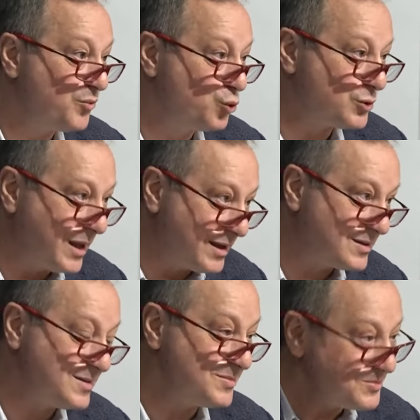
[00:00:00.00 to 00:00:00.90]
Would
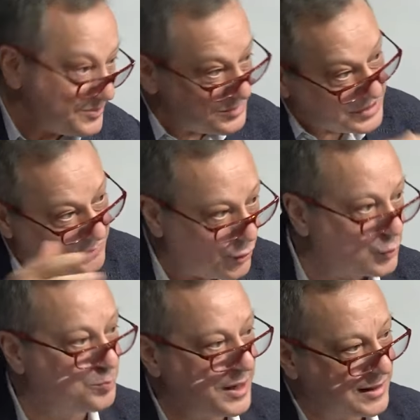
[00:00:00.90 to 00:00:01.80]
they
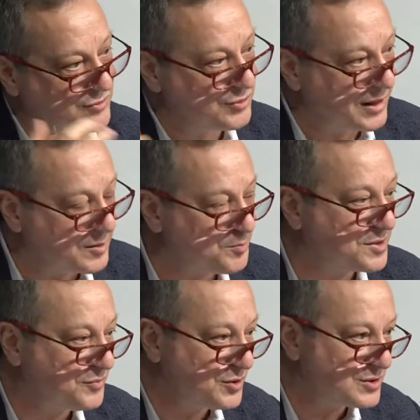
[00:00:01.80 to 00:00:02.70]
revert back to their
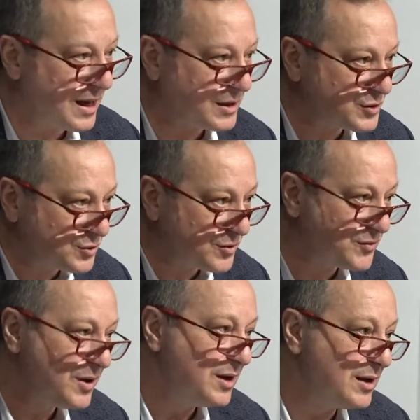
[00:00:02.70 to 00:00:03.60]
previous action
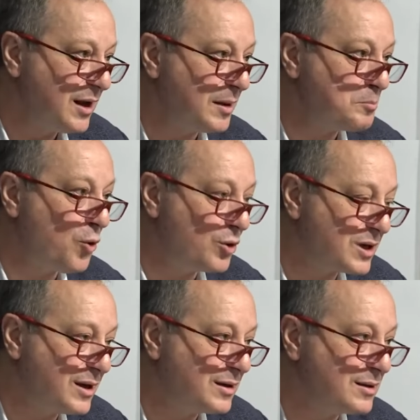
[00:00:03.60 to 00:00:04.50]
of
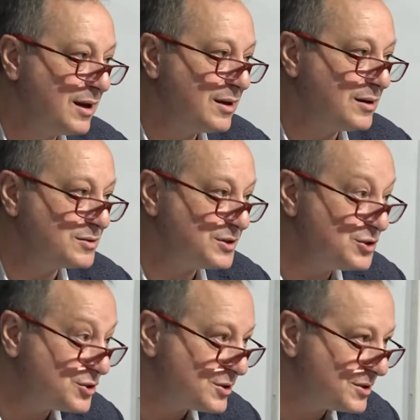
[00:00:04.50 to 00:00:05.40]
poking
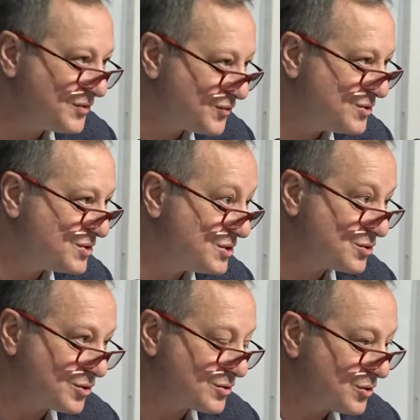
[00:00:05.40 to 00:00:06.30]
regional differences
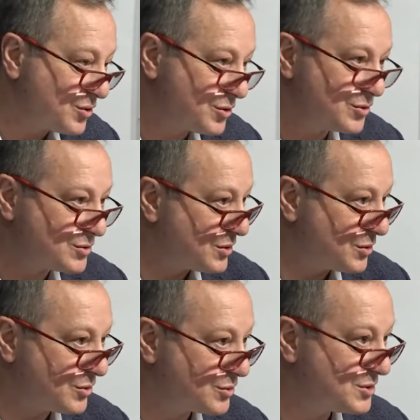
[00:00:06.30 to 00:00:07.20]
or
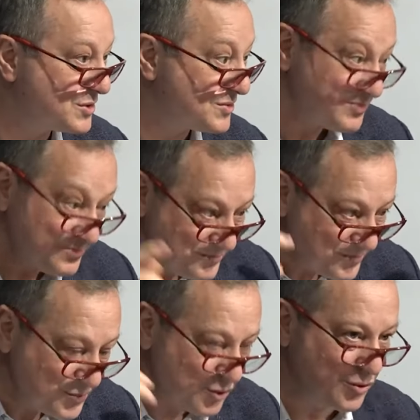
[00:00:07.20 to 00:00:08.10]
this
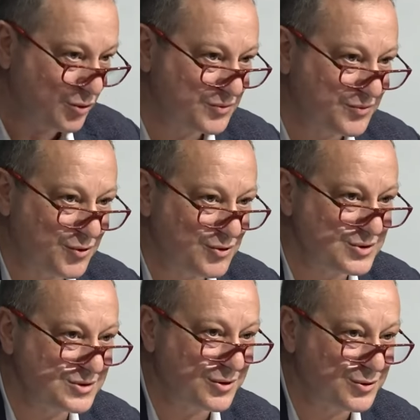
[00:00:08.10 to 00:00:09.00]
so-called
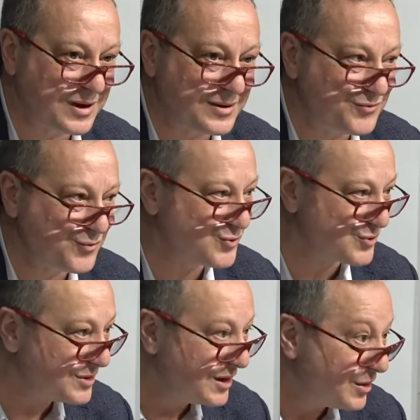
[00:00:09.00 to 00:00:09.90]
frozen or
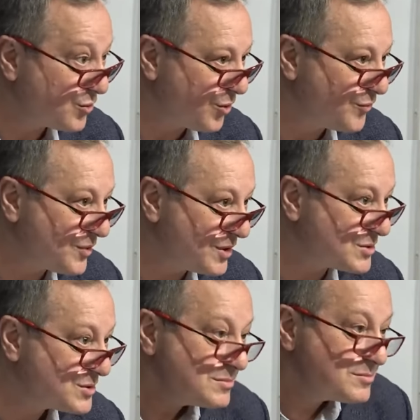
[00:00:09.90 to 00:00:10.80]
non-frozen conflict?